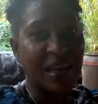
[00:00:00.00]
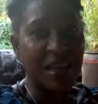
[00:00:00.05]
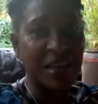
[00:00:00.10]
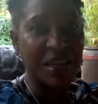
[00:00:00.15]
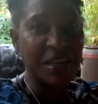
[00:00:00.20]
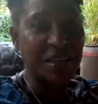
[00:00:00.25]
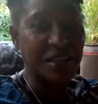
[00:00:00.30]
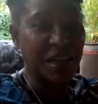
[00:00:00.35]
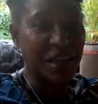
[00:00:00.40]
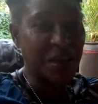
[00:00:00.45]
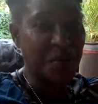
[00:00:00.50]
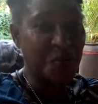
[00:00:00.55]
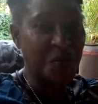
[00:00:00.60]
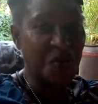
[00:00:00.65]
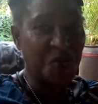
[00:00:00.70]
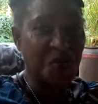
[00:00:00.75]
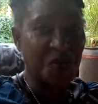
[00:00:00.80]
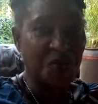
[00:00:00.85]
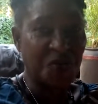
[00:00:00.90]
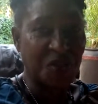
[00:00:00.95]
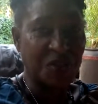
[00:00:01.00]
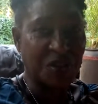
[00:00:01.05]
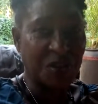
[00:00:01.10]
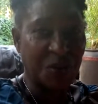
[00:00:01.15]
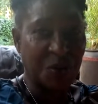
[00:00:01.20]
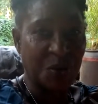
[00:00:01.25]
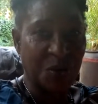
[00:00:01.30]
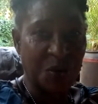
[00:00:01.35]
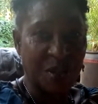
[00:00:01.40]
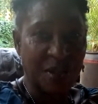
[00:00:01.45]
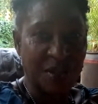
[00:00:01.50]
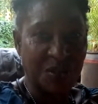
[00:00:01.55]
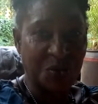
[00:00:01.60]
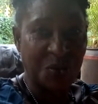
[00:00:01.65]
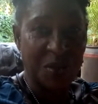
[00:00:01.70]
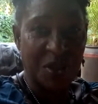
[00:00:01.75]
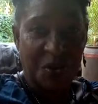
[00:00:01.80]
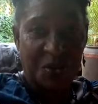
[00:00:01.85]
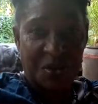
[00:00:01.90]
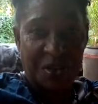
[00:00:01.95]
anytime, remove his clothes
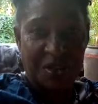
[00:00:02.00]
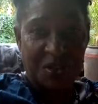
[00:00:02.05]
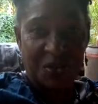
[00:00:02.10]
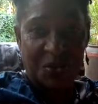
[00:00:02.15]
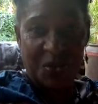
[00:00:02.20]
without his